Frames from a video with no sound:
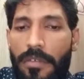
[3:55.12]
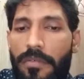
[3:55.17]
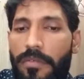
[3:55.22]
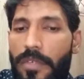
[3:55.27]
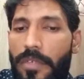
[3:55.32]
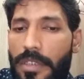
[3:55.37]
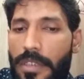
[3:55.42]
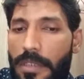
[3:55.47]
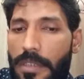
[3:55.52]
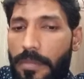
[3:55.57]

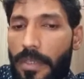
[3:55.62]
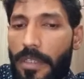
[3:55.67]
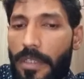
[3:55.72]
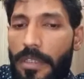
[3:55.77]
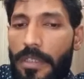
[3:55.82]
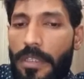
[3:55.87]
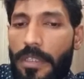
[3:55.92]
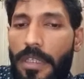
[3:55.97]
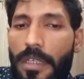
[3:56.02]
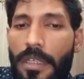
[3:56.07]
For
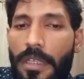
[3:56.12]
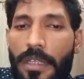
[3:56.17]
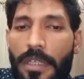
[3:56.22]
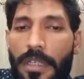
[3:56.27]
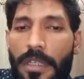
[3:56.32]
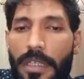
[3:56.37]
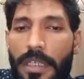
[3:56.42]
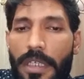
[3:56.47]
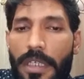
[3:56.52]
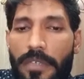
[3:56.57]
example,
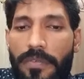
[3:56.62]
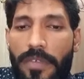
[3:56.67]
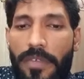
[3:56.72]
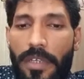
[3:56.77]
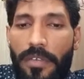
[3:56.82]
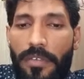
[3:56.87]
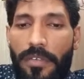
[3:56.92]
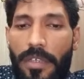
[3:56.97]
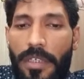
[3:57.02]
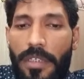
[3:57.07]
if
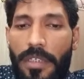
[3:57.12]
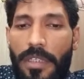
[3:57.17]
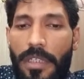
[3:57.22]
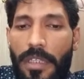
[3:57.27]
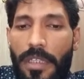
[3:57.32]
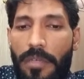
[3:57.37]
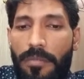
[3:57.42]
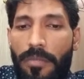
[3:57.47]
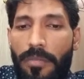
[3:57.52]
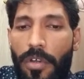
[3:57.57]
I say the
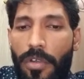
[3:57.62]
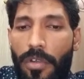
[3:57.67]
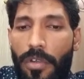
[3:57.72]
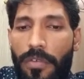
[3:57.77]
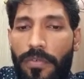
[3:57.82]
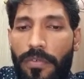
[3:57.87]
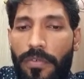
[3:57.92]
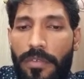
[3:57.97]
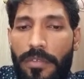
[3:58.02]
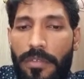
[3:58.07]
number
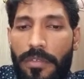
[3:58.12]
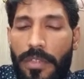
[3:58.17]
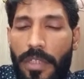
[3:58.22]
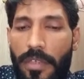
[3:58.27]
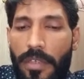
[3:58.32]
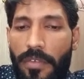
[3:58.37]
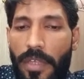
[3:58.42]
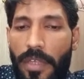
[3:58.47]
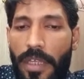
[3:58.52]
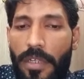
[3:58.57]
of
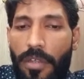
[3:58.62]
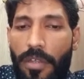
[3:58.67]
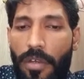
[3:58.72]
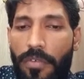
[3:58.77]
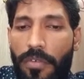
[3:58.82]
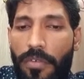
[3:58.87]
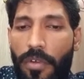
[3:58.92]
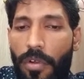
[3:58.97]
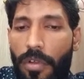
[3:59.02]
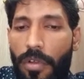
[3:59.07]
the set
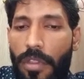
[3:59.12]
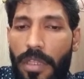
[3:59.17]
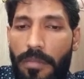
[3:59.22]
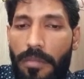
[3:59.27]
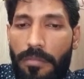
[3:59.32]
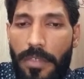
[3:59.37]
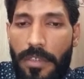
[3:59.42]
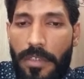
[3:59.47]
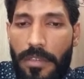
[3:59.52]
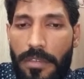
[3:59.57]
of whole
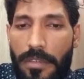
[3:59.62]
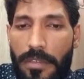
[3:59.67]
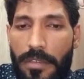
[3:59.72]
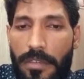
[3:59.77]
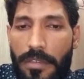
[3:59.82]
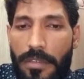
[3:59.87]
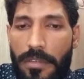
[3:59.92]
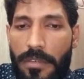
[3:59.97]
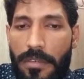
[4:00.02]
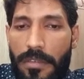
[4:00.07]
numbers,
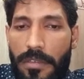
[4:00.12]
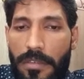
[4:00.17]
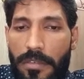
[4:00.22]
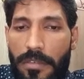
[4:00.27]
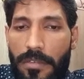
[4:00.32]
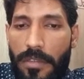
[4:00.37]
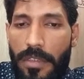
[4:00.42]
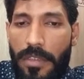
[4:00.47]
so